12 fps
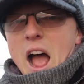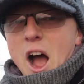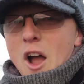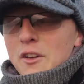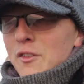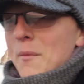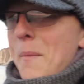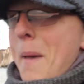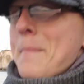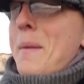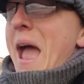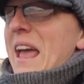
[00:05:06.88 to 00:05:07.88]
I
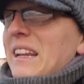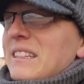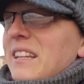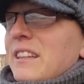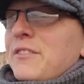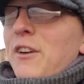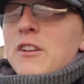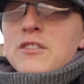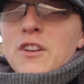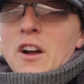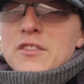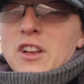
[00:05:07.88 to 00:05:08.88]
remember editing the
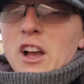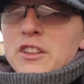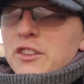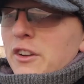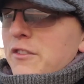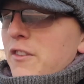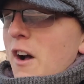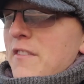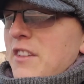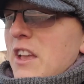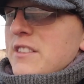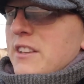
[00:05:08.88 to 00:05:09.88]
photographs that I took 5
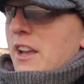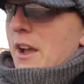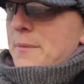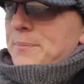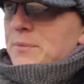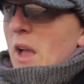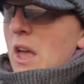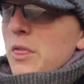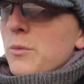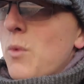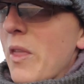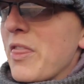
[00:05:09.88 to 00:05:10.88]
years ago, and
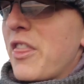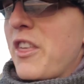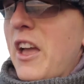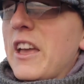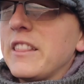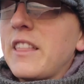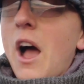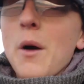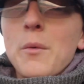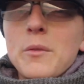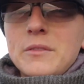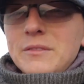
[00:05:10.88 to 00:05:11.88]
the one thing that I
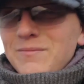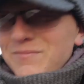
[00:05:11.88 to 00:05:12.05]
was